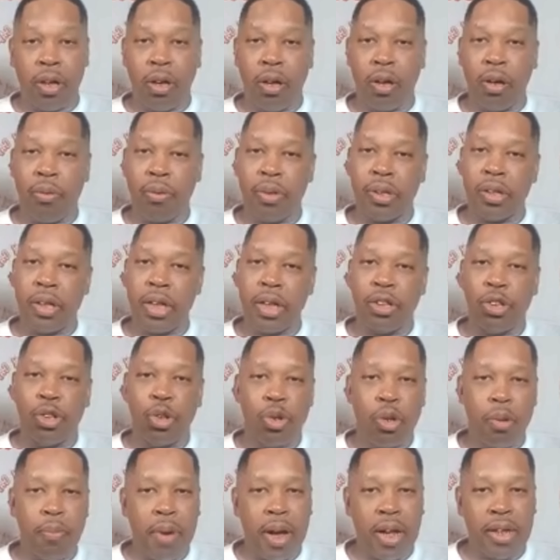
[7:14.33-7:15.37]
What is his name?
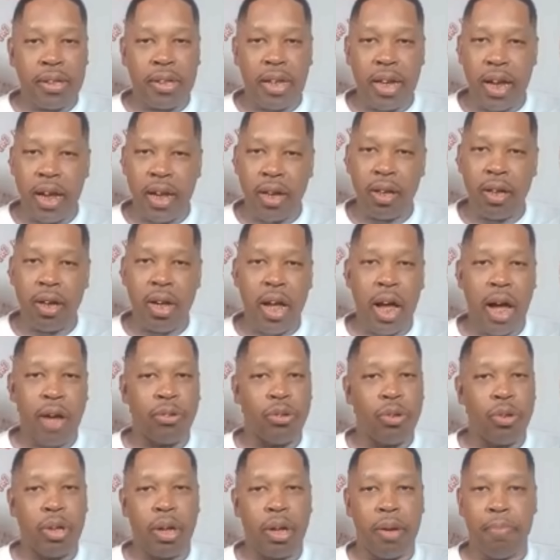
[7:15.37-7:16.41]
Junior Montana. I was
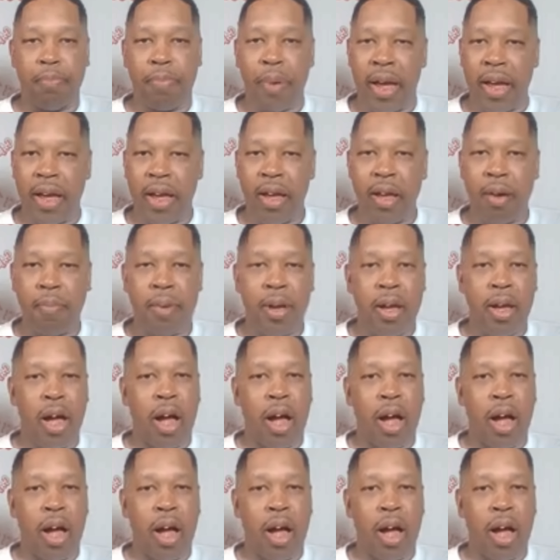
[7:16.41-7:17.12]
going to get Bam.